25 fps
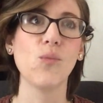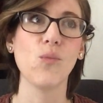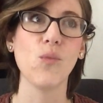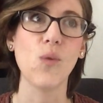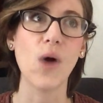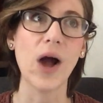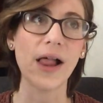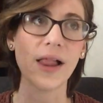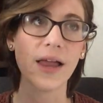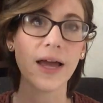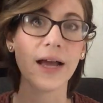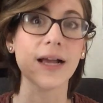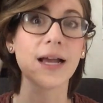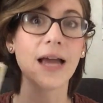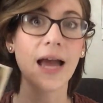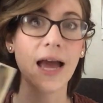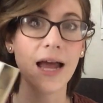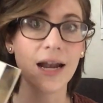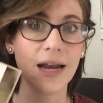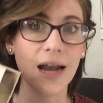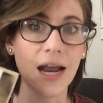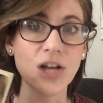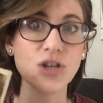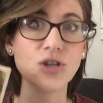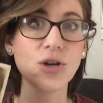while
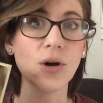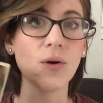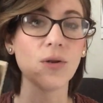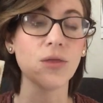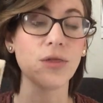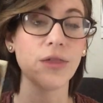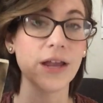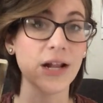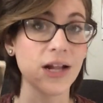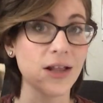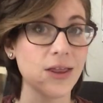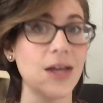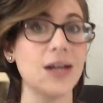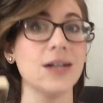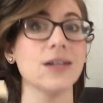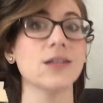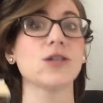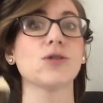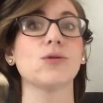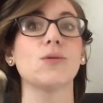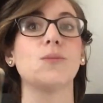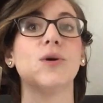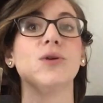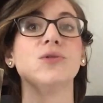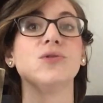again I don't think that
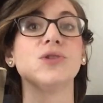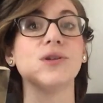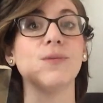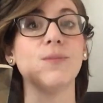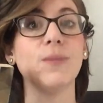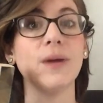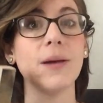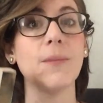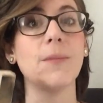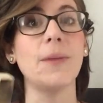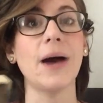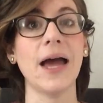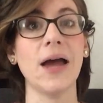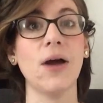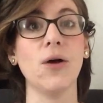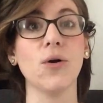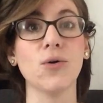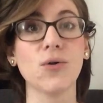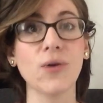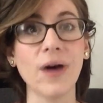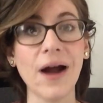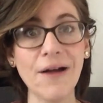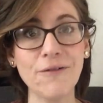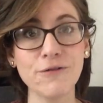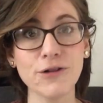it's supposed to be a
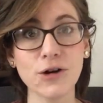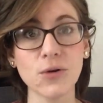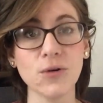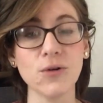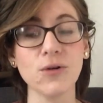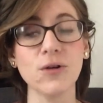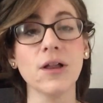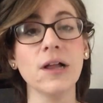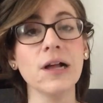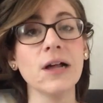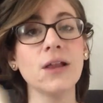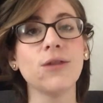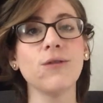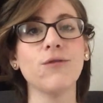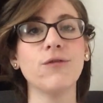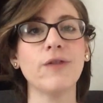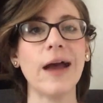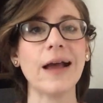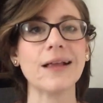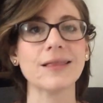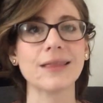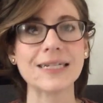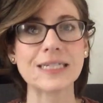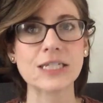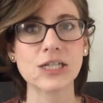biographical, the
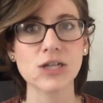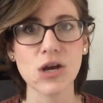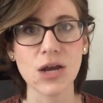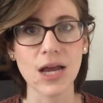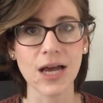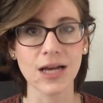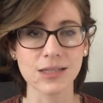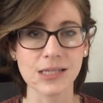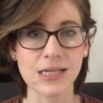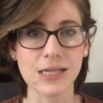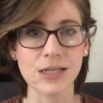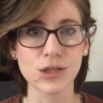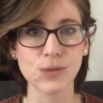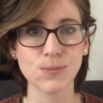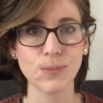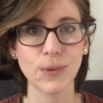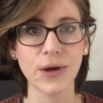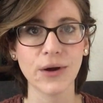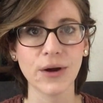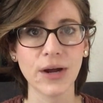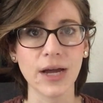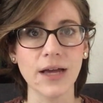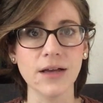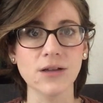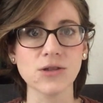fact that she has
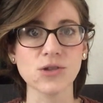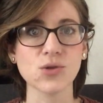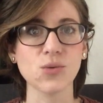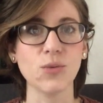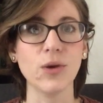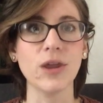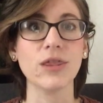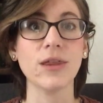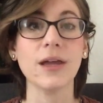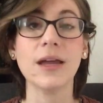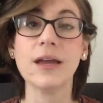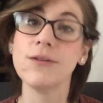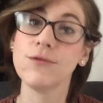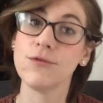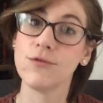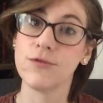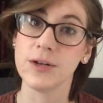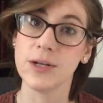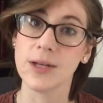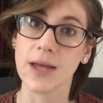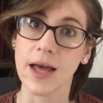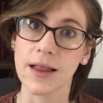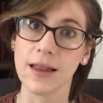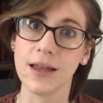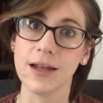experience with
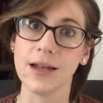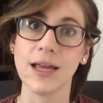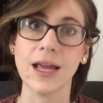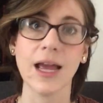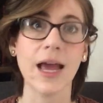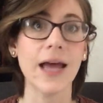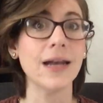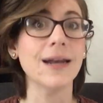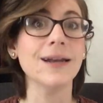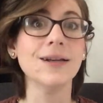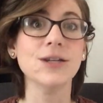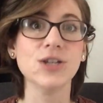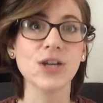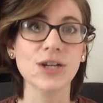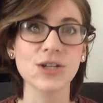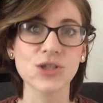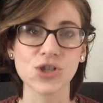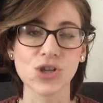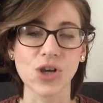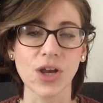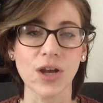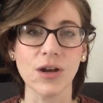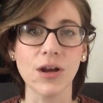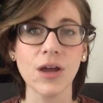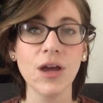infidelity and
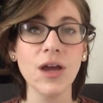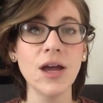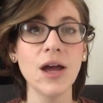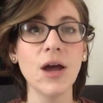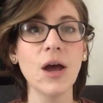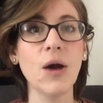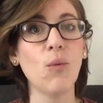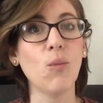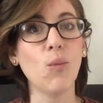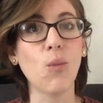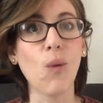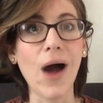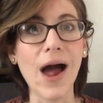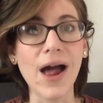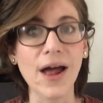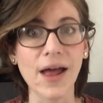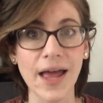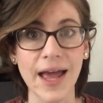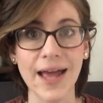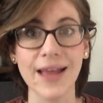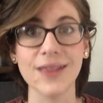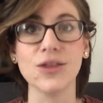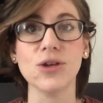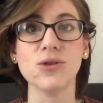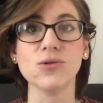addiction, what,
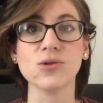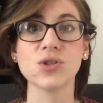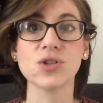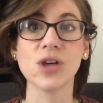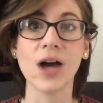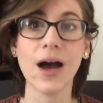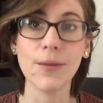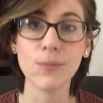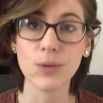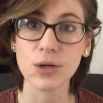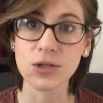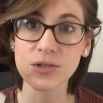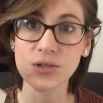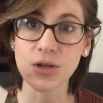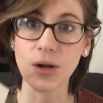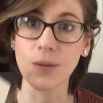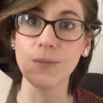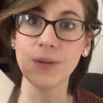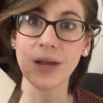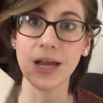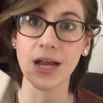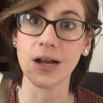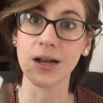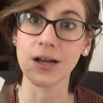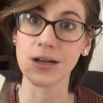and those topics are
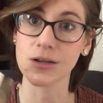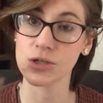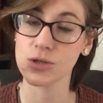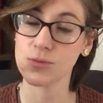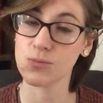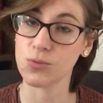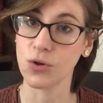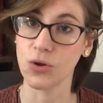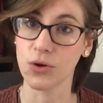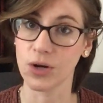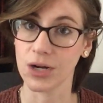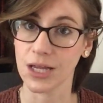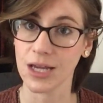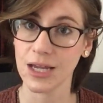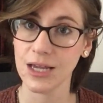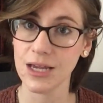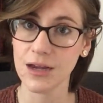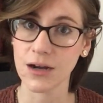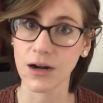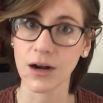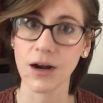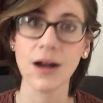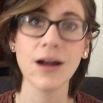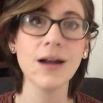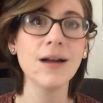being explored
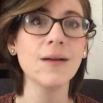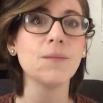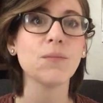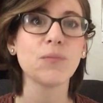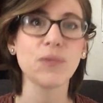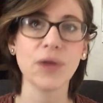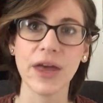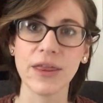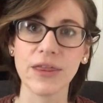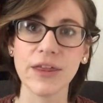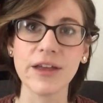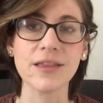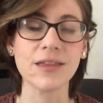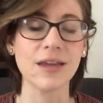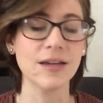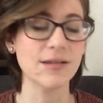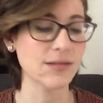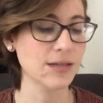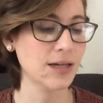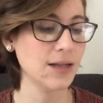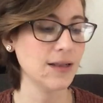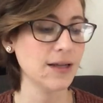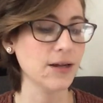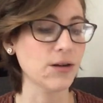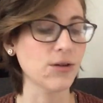here, I think
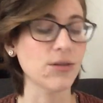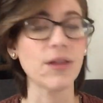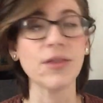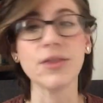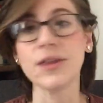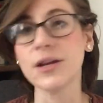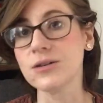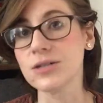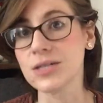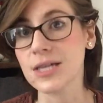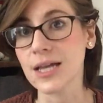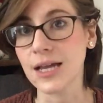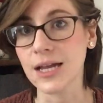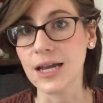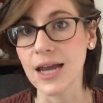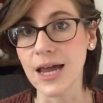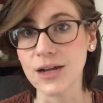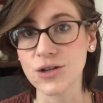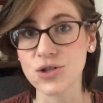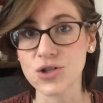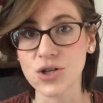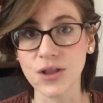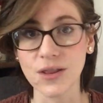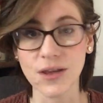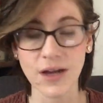that's clear that there's a
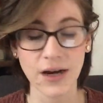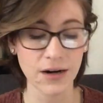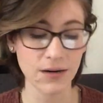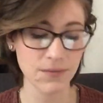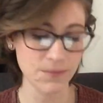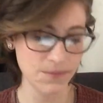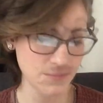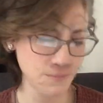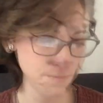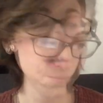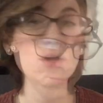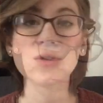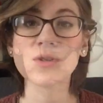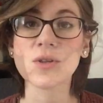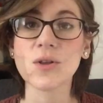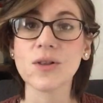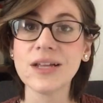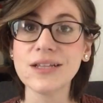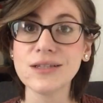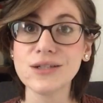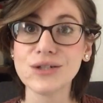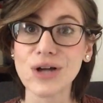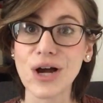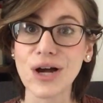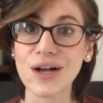connection there. So
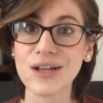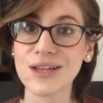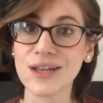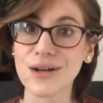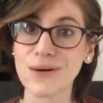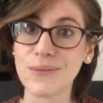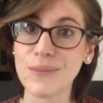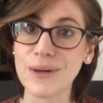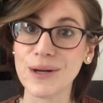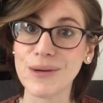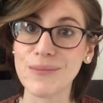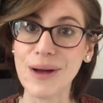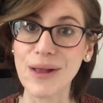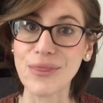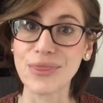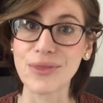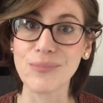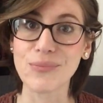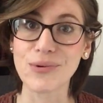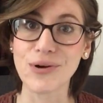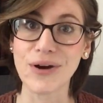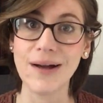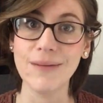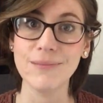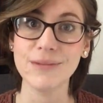let's talk a little bit about the
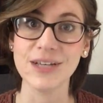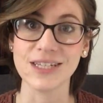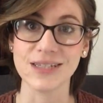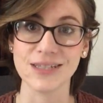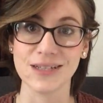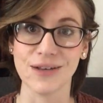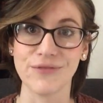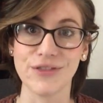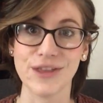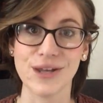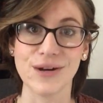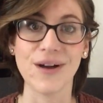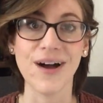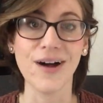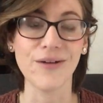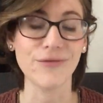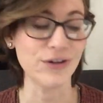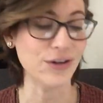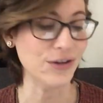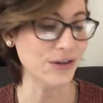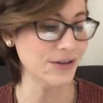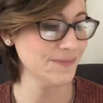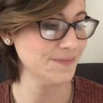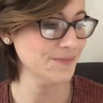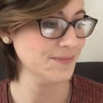premise of the
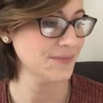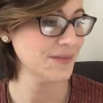novel.